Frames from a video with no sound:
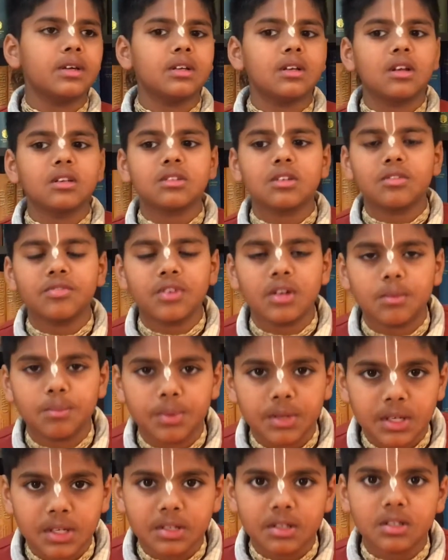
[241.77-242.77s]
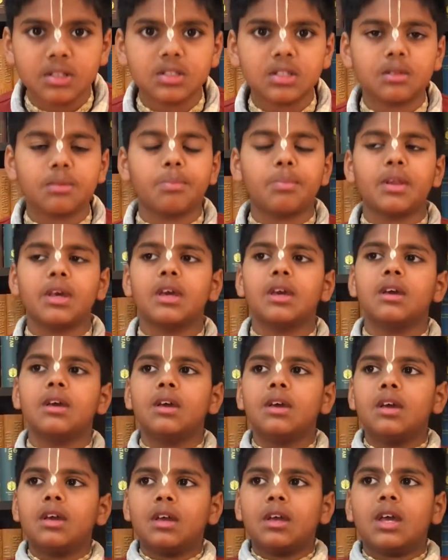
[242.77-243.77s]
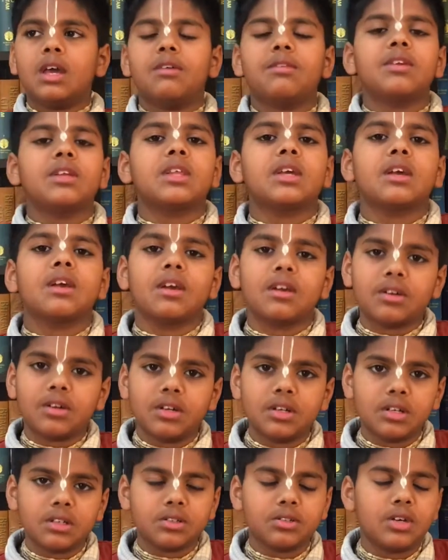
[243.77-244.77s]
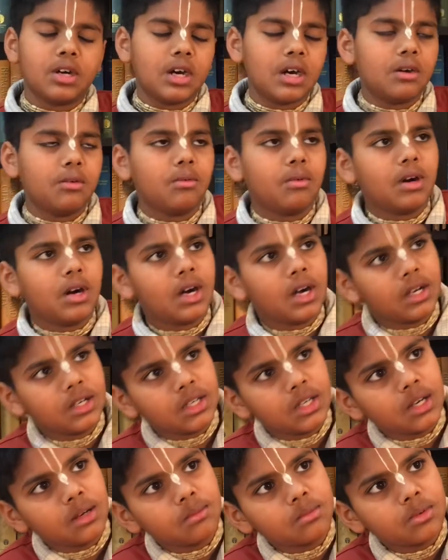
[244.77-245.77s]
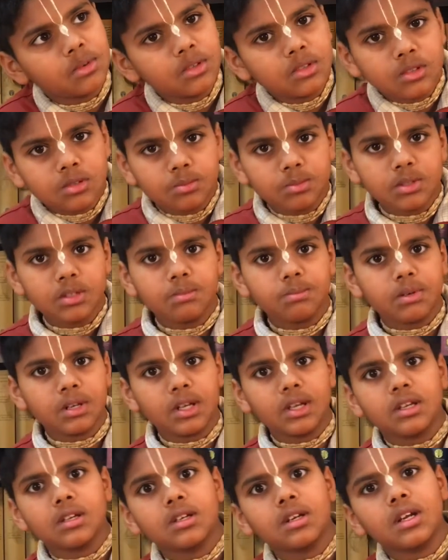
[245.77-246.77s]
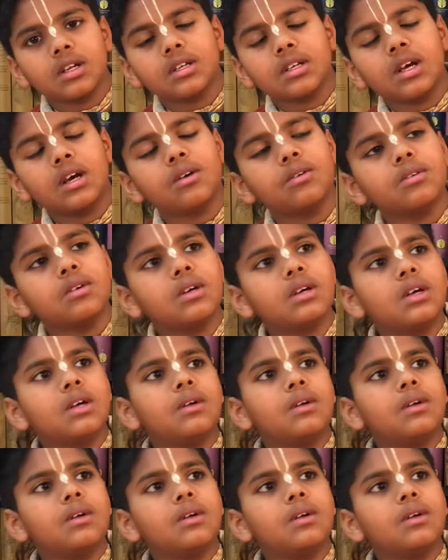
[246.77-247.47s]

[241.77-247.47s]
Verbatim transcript: also if you're beginner just play everything according to how I am going to be playing right now